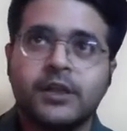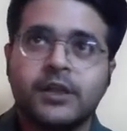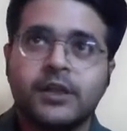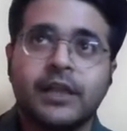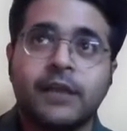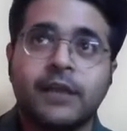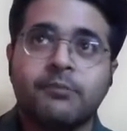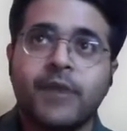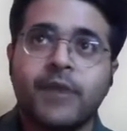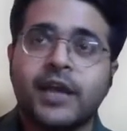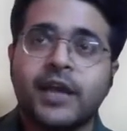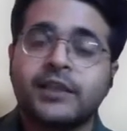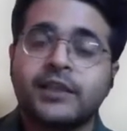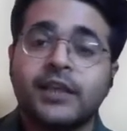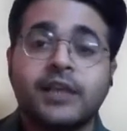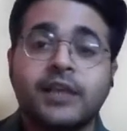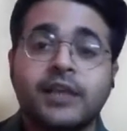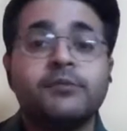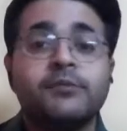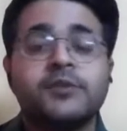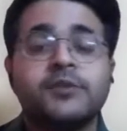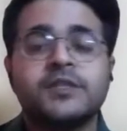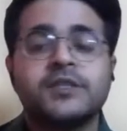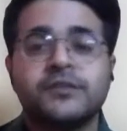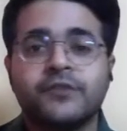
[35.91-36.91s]
like
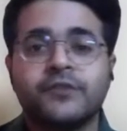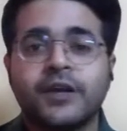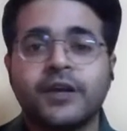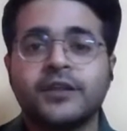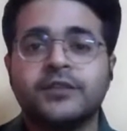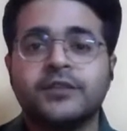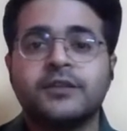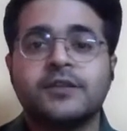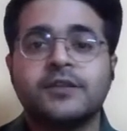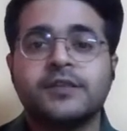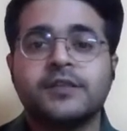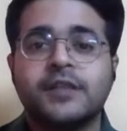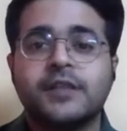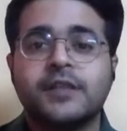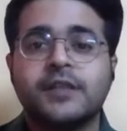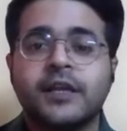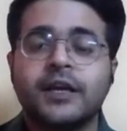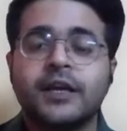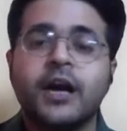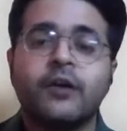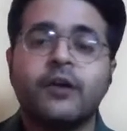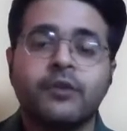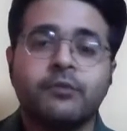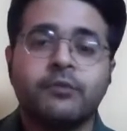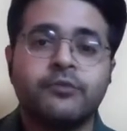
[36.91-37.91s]
magnanimous structures like
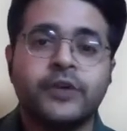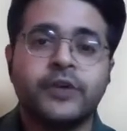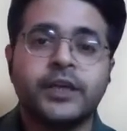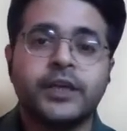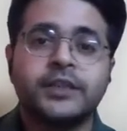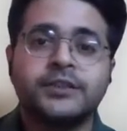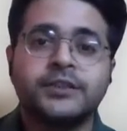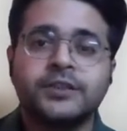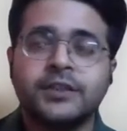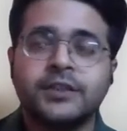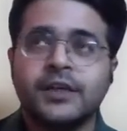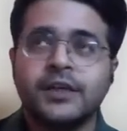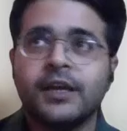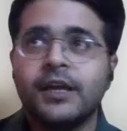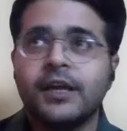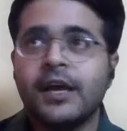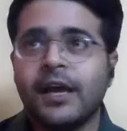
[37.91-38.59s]
Howrah Bridge